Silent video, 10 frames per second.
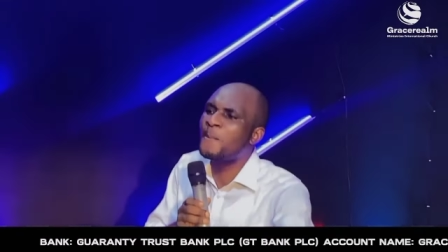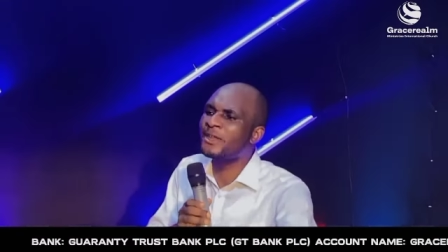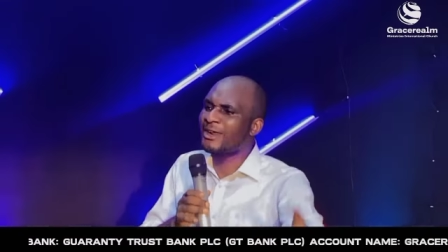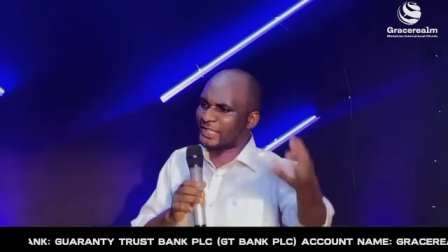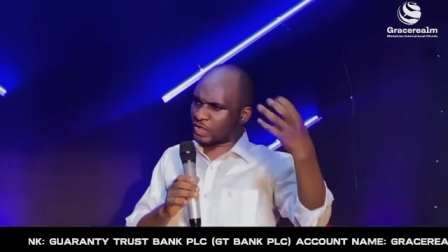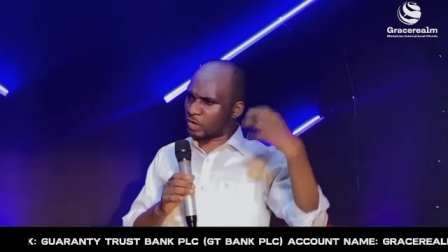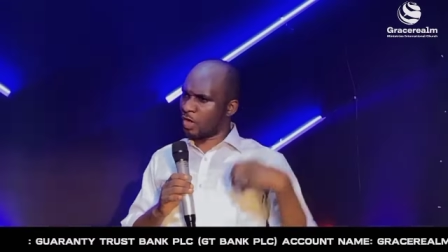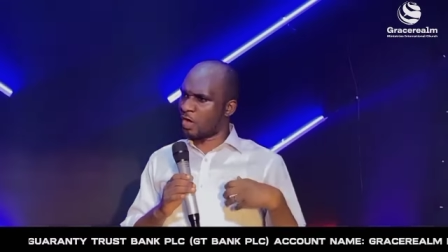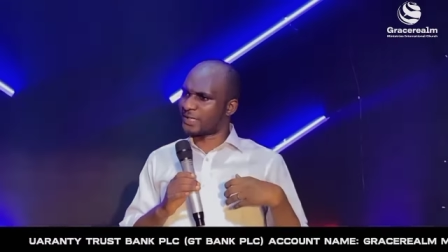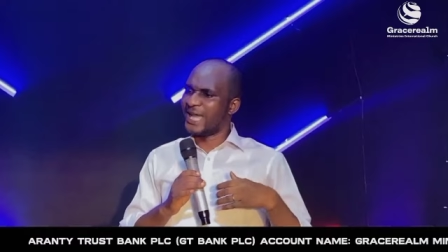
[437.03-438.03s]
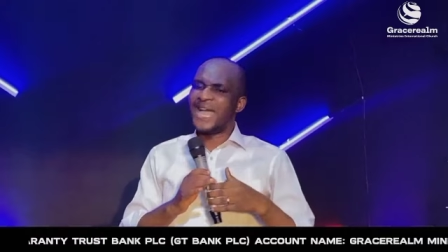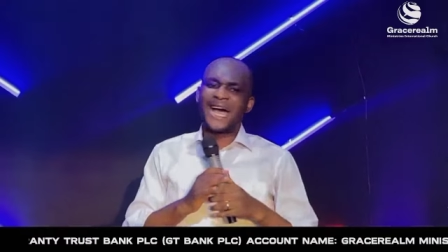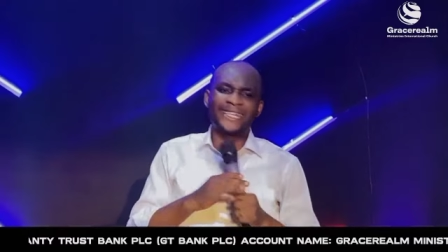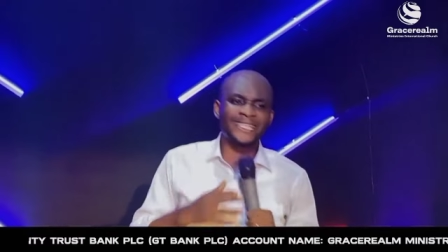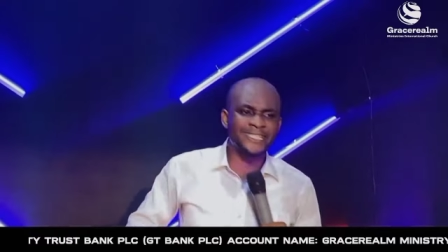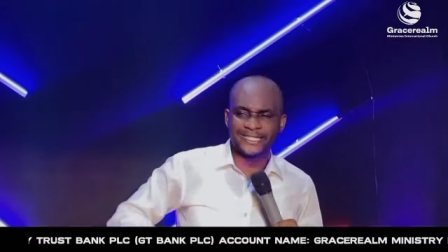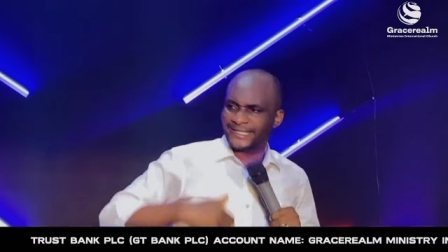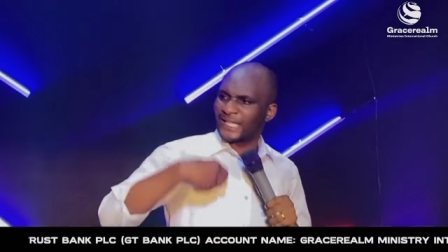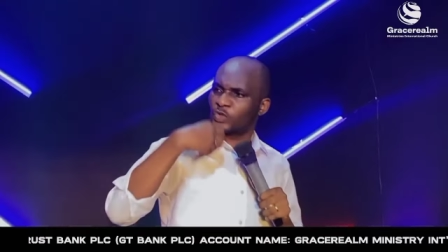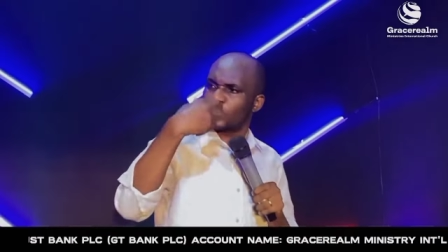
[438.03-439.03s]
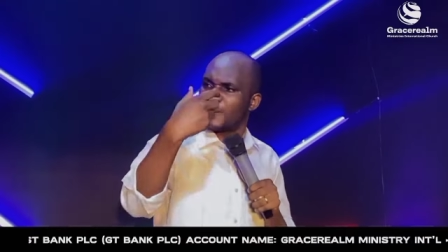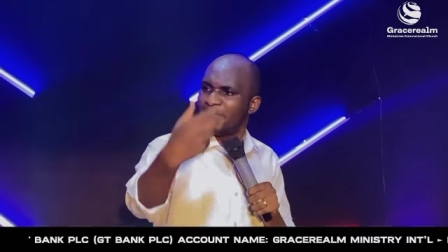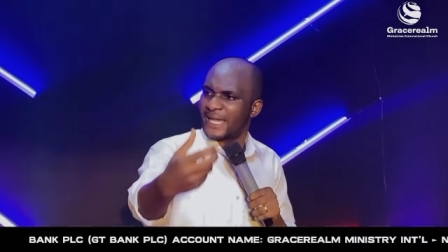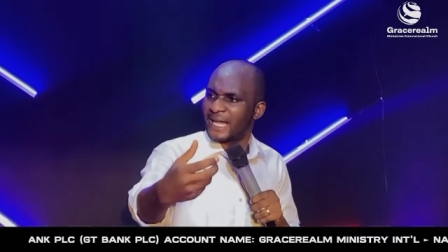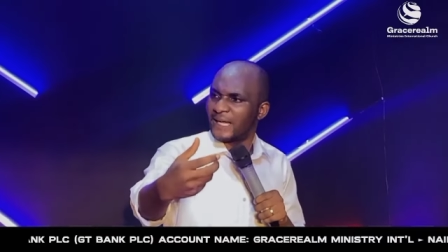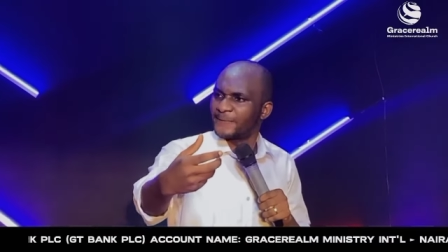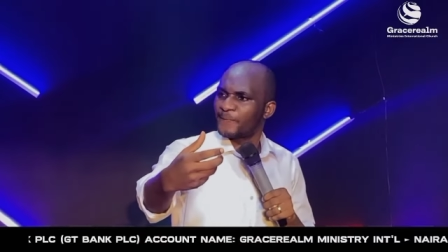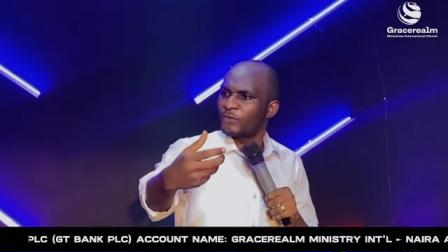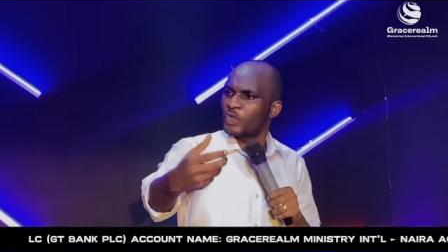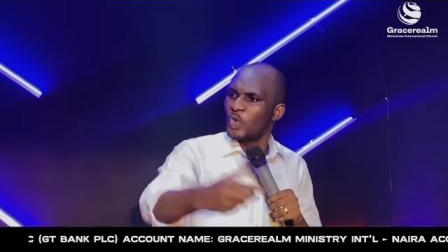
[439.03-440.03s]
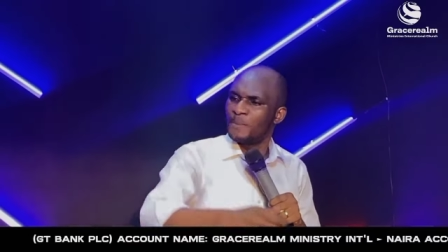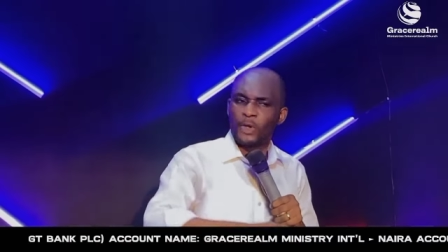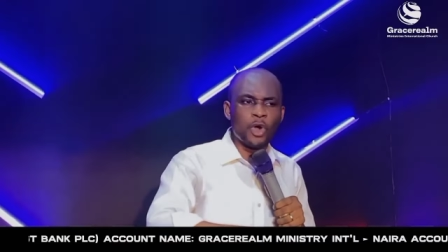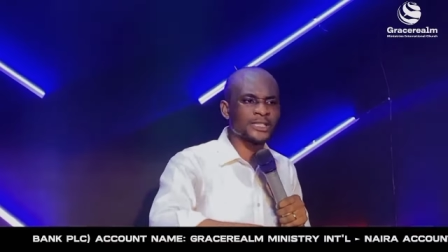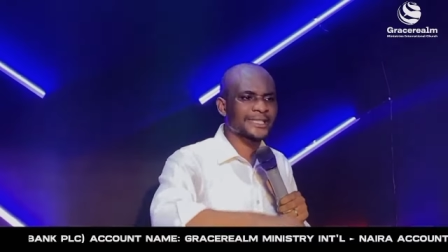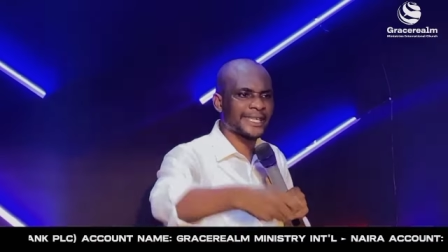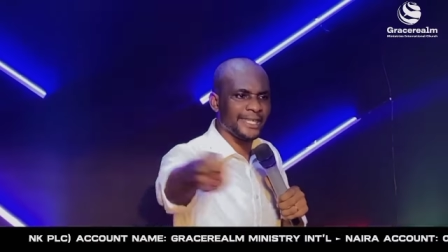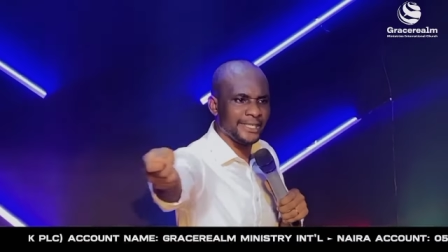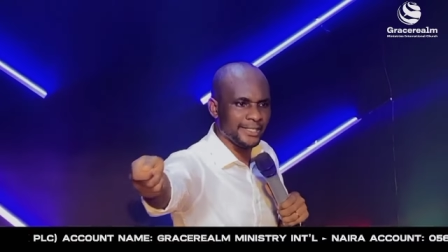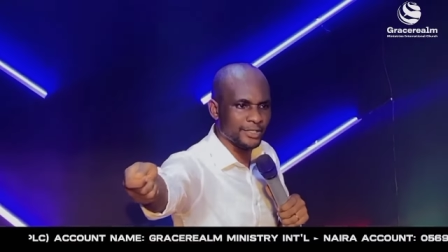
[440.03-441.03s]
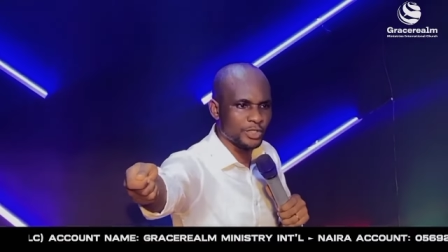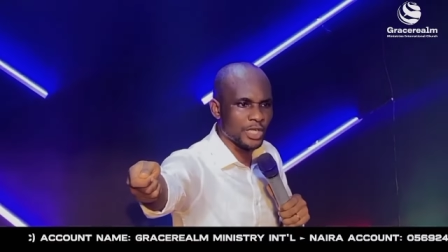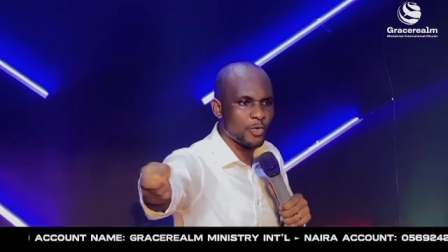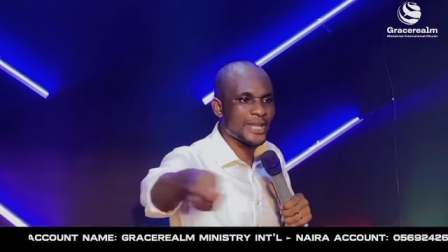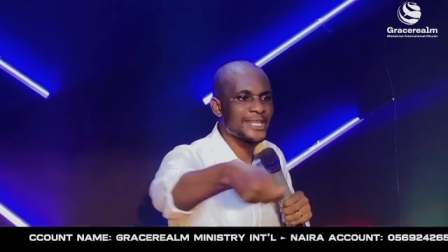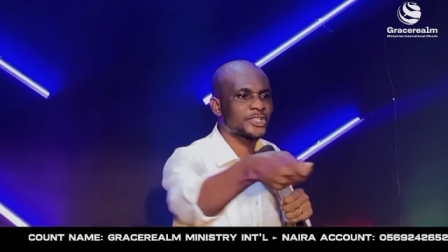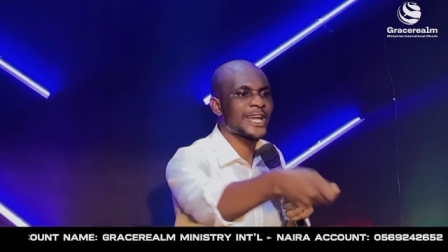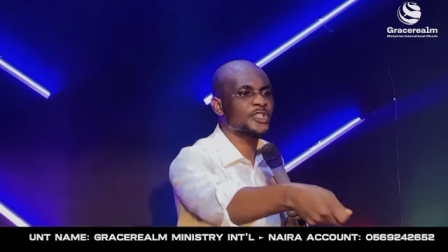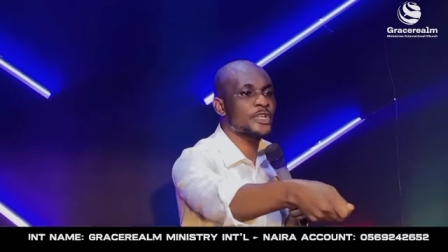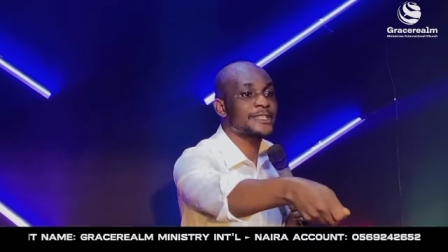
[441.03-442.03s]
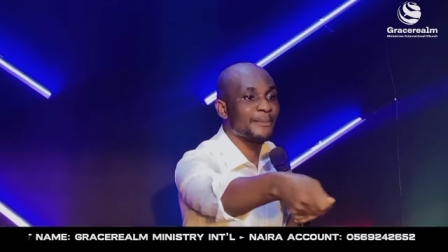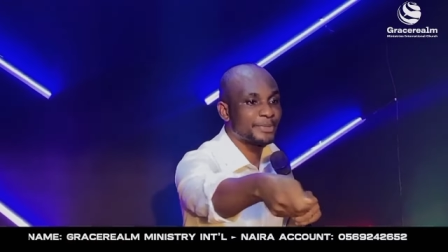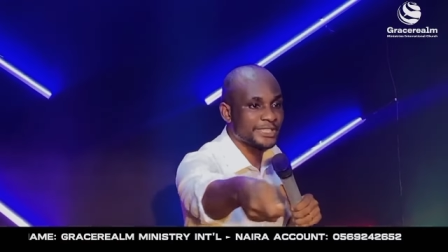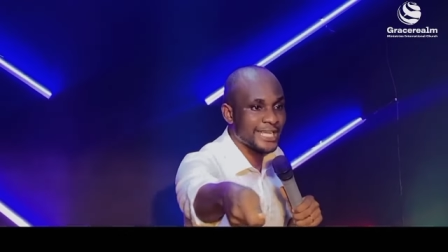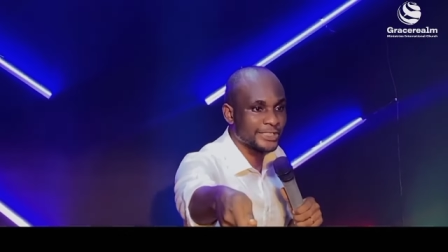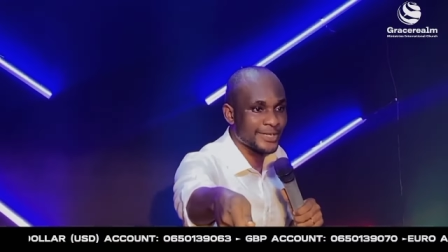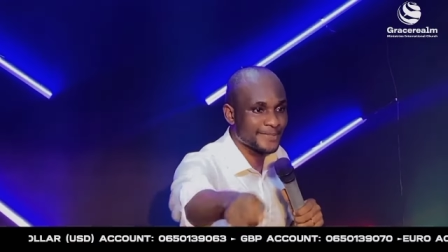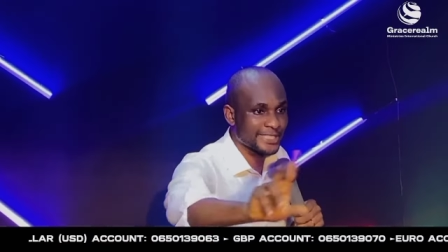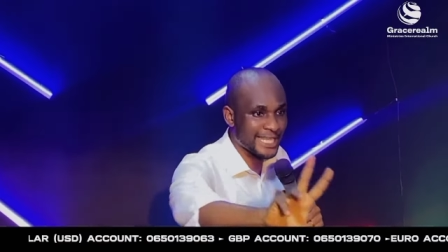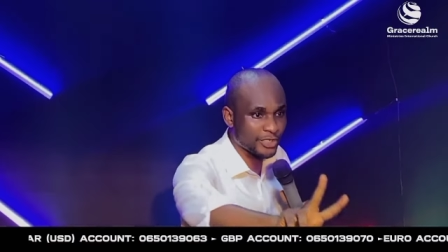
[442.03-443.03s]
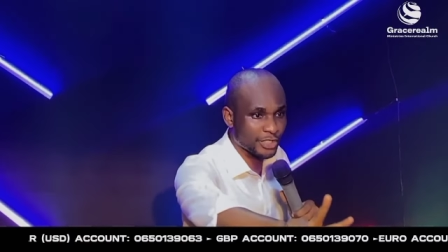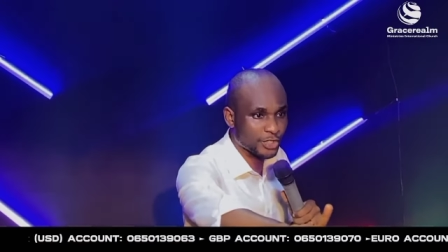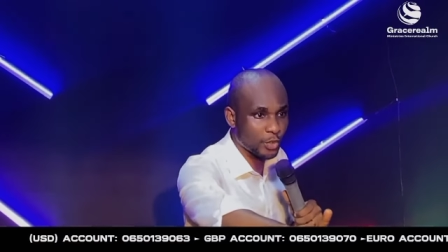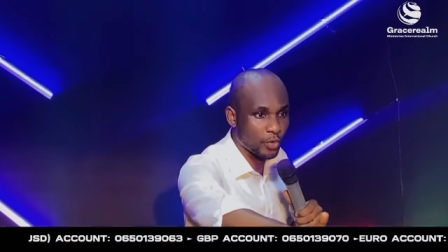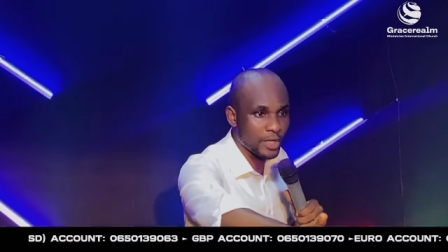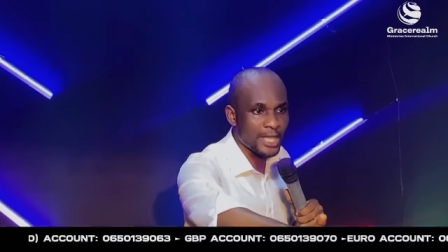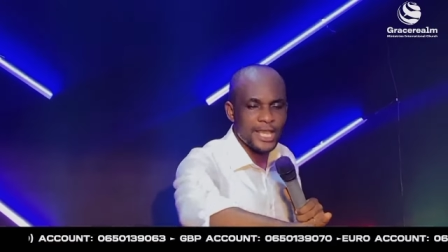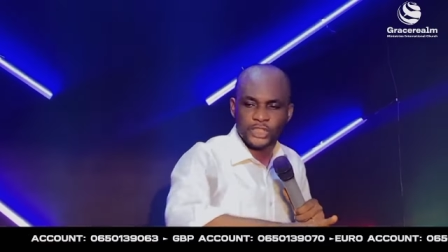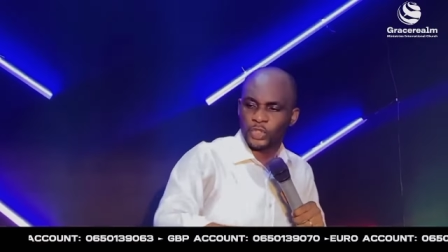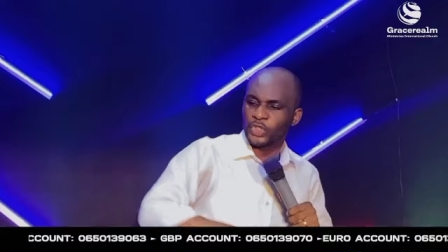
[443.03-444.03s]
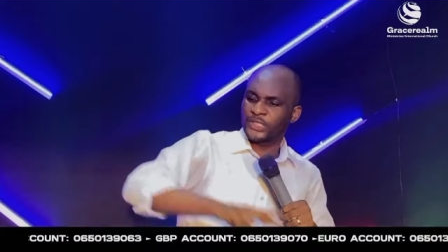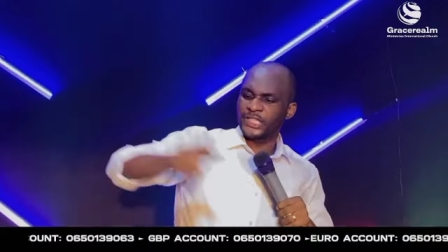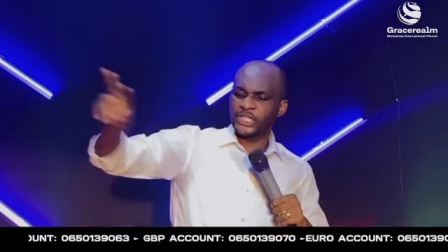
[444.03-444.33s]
will be restored. And then he said to the baker, you will be what? Killed. When he tried to interpret their dreams. Is that not so? So you see